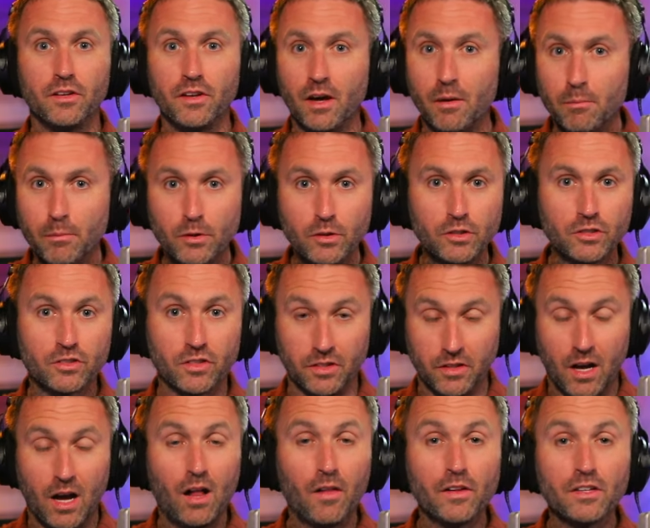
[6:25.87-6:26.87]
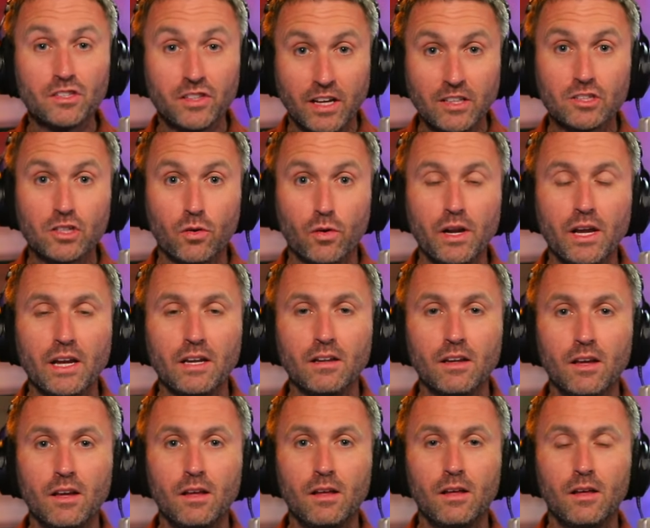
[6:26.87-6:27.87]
the numbers, the knowledge. That's great.